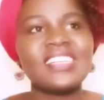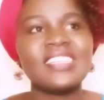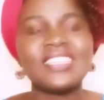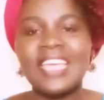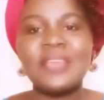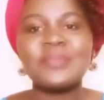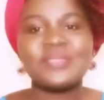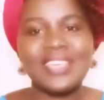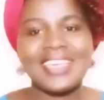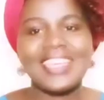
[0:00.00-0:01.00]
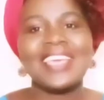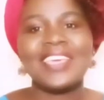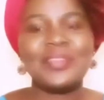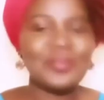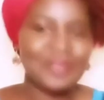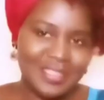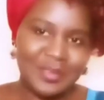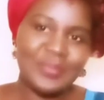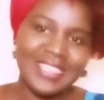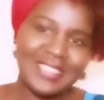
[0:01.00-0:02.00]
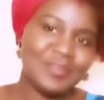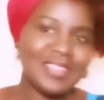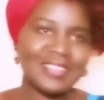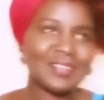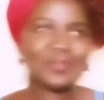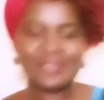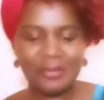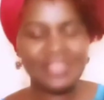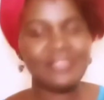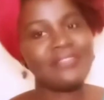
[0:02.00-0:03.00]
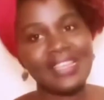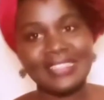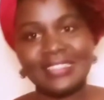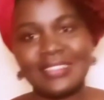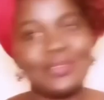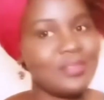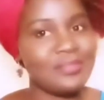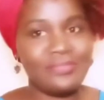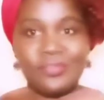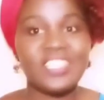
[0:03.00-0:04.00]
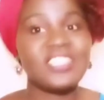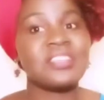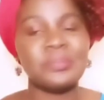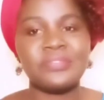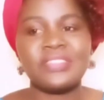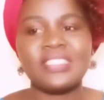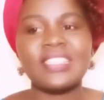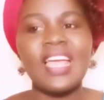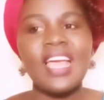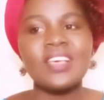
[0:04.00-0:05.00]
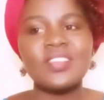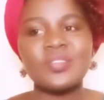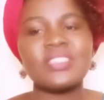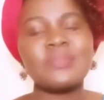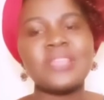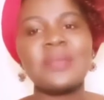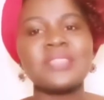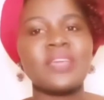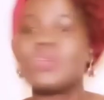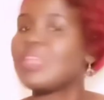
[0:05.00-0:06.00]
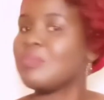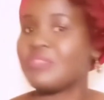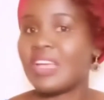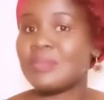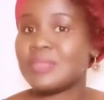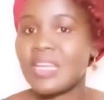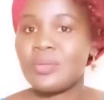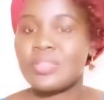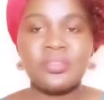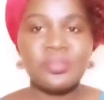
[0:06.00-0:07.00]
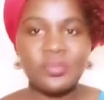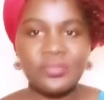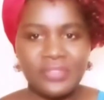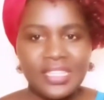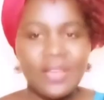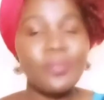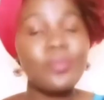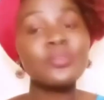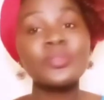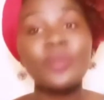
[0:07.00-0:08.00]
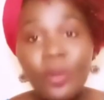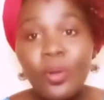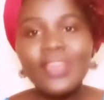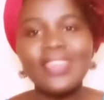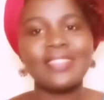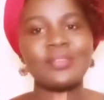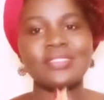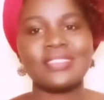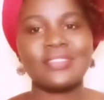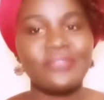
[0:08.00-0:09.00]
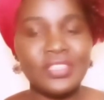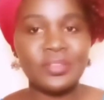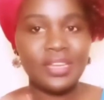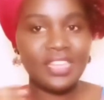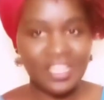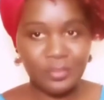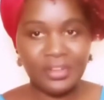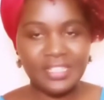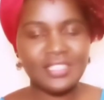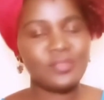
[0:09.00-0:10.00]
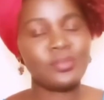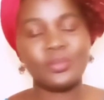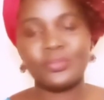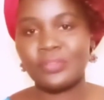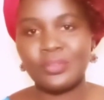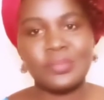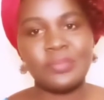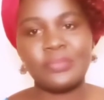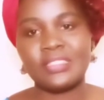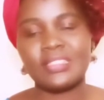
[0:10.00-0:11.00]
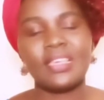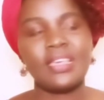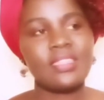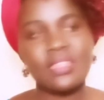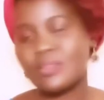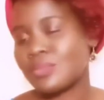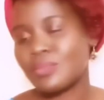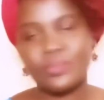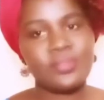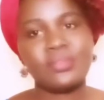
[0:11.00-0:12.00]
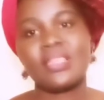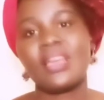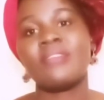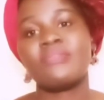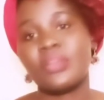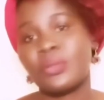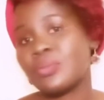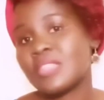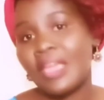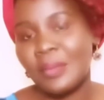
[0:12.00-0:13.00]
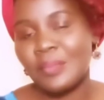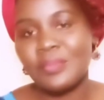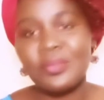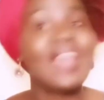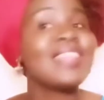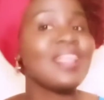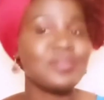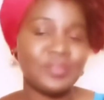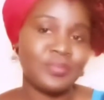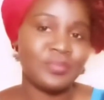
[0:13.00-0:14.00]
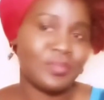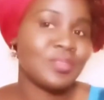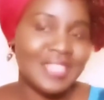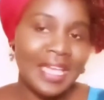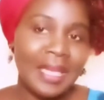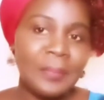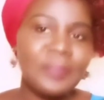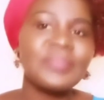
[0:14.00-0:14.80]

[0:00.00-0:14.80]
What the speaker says: at times, you know, we are really fans of watching movies. So sometimes, like when a movie comes out, a new movie, we would go in those video libraries to look for those movies. That was really a very good time. We had a lot of good time